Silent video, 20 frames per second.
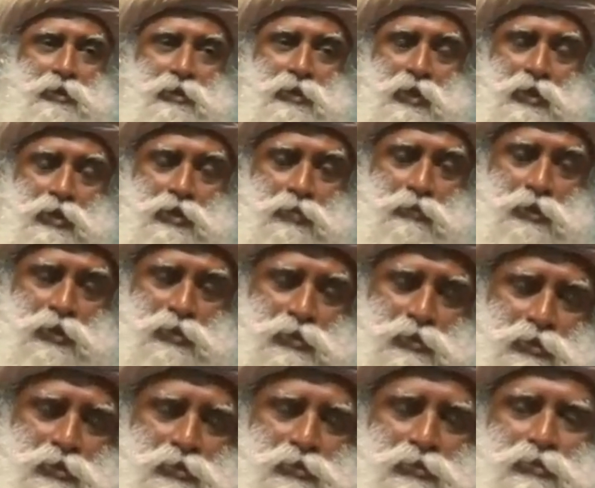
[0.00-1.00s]
then you
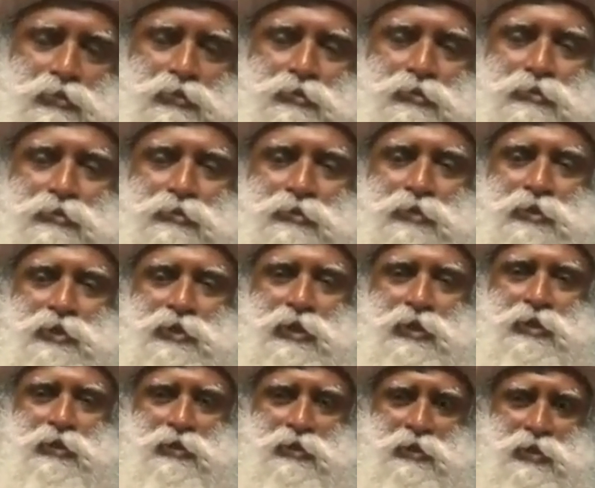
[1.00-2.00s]
must do
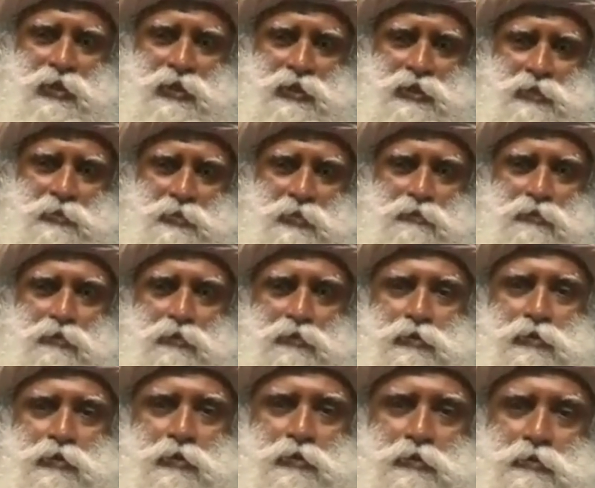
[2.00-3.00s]
certain things before
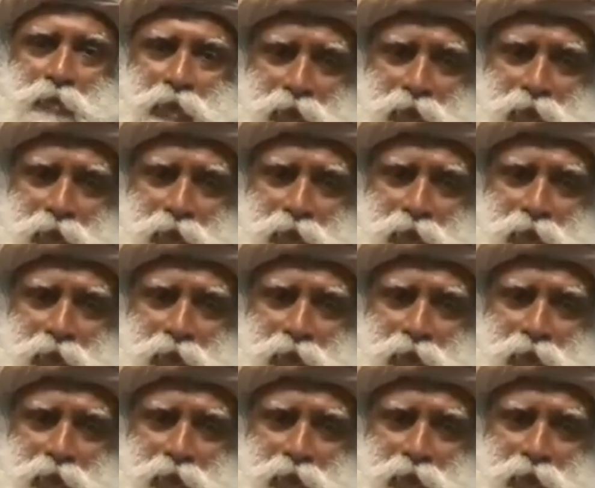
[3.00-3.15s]
you go to